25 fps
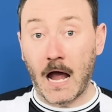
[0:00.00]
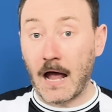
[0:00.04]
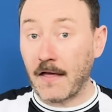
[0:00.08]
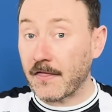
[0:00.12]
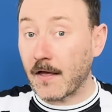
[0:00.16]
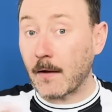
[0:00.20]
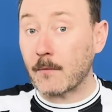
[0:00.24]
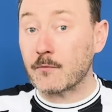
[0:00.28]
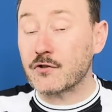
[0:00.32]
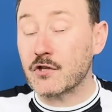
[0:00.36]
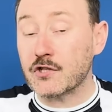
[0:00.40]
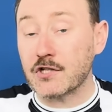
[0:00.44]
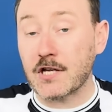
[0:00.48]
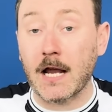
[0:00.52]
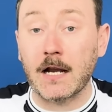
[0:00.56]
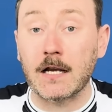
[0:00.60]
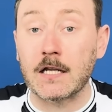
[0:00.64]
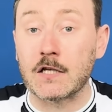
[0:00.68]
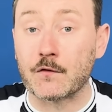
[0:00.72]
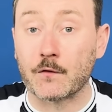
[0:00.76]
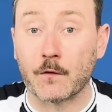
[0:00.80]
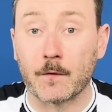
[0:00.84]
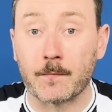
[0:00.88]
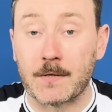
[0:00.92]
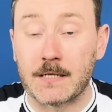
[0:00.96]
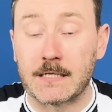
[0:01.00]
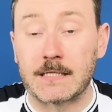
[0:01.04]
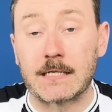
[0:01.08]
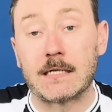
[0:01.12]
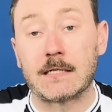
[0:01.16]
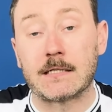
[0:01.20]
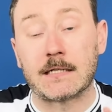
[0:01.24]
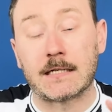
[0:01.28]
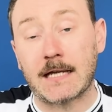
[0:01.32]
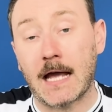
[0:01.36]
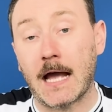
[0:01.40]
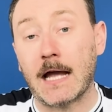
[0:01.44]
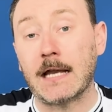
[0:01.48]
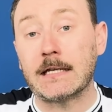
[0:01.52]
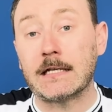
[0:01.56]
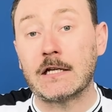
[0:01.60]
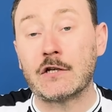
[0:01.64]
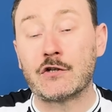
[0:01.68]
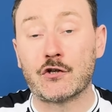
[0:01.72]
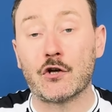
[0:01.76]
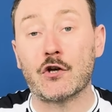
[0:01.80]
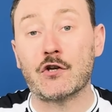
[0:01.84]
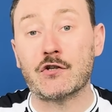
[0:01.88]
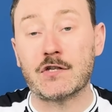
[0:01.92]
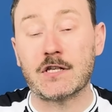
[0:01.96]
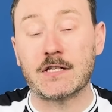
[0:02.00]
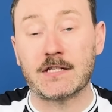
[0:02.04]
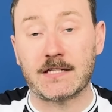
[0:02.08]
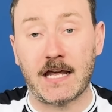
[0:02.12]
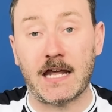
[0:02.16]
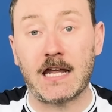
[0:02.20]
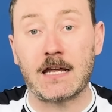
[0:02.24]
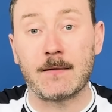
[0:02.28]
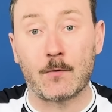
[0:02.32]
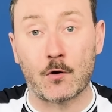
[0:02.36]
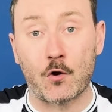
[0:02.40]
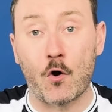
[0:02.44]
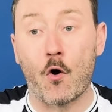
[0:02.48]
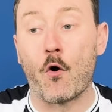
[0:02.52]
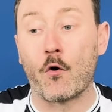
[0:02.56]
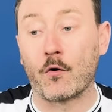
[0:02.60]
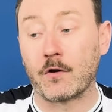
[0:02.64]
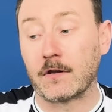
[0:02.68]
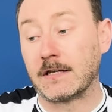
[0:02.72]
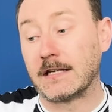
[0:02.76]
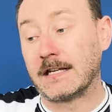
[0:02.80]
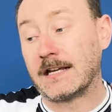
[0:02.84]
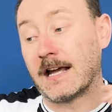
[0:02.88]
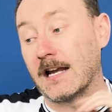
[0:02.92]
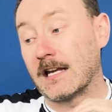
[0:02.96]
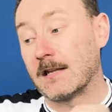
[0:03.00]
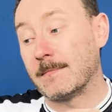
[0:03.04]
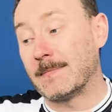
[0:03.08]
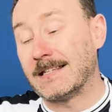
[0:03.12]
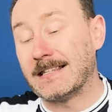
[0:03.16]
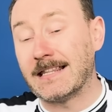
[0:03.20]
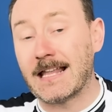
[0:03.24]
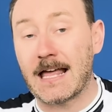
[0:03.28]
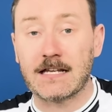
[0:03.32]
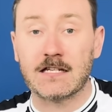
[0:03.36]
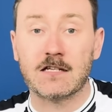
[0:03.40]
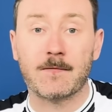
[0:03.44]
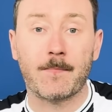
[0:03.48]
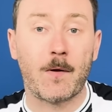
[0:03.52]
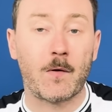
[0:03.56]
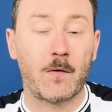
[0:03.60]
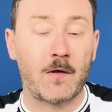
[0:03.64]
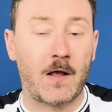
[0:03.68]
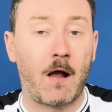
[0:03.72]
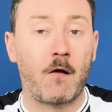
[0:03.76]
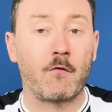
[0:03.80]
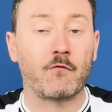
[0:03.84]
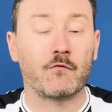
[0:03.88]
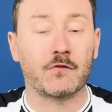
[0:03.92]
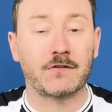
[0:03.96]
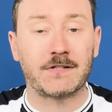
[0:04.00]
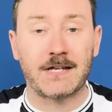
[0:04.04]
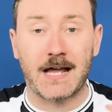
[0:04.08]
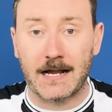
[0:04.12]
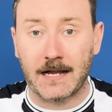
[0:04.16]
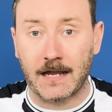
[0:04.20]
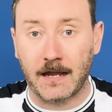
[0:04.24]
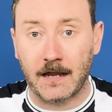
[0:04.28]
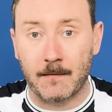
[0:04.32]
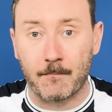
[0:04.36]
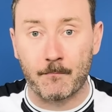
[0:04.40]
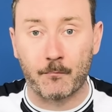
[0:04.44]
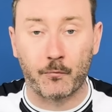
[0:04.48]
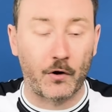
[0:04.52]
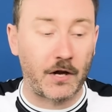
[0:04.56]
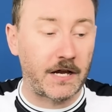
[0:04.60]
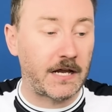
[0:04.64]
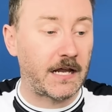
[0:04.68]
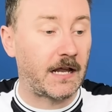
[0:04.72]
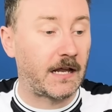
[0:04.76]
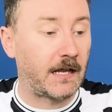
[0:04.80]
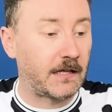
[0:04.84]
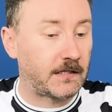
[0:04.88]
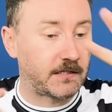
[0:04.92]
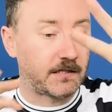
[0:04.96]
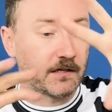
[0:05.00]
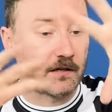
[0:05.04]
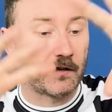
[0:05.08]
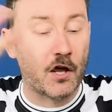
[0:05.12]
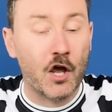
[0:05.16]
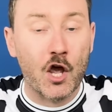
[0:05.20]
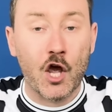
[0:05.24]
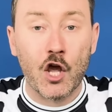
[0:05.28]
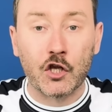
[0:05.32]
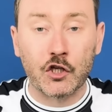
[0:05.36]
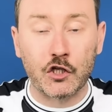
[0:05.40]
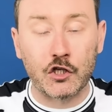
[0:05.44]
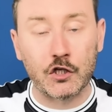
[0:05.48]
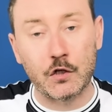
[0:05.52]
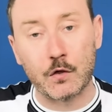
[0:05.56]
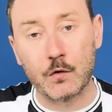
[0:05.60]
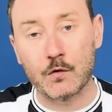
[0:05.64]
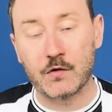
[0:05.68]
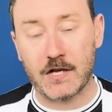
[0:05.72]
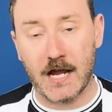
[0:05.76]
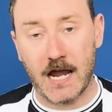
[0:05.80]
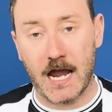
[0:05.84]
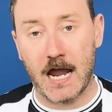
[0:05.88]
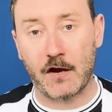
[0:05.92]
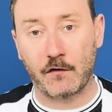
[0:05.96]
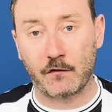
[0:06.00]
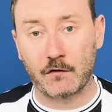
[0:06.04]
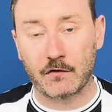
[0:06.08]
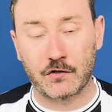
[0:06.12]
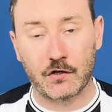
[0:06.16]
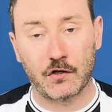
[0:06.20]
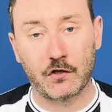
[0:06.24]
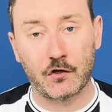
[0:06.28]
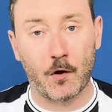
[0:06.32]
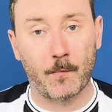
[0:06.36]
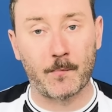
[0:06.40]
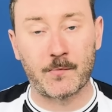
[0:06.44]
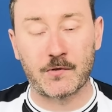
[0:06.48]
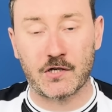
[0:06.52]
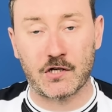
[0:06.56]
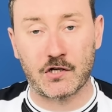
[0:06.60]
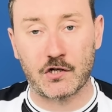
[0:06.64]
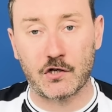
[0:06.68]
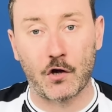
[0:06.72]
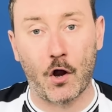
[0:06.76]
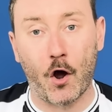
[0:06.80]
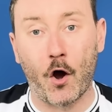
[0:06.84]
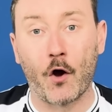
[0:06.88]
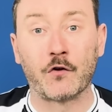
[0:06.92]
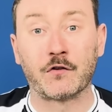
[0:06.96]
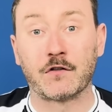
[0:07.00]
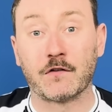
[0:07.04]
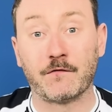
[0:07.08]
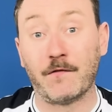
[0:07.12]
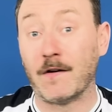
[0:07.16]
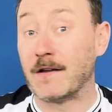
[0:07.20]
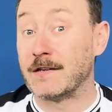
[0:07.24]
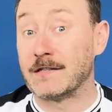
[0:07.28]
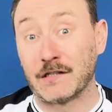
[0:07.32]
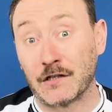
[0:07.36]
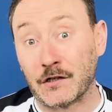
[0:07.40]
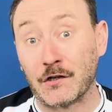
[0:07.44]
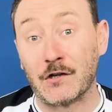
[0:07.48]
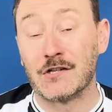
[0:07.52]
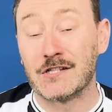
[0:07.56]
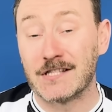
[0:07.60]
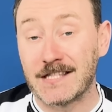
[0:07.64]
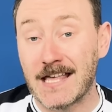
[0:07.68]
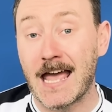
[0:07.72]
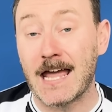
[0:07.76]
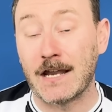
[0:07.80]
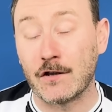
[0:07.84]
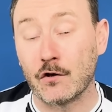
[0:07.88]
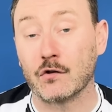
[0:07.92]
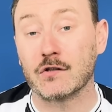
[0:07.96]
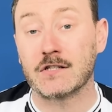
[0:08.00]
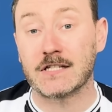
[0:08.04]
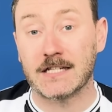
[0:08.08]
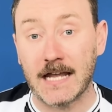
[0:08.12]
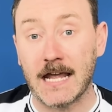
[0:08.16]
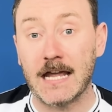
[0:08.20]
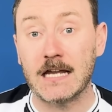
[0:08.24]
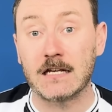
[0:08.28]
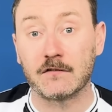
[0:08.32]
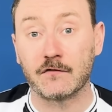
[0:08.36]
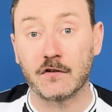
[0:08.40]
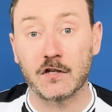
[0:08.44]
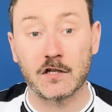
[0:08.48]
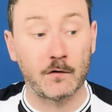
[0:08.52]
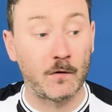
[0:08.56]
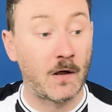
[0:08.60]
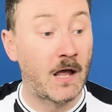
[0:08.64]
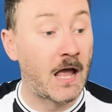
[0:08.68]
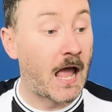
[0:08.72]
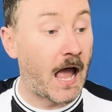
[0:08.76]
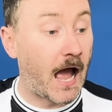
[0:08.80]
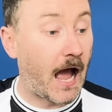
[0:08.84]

And that was the challenge for him this season. Can he adjust his game accordingly? Can he be less about counter-attacking and breaking into huge areas that the opposition aren't defending because they're not scared of you?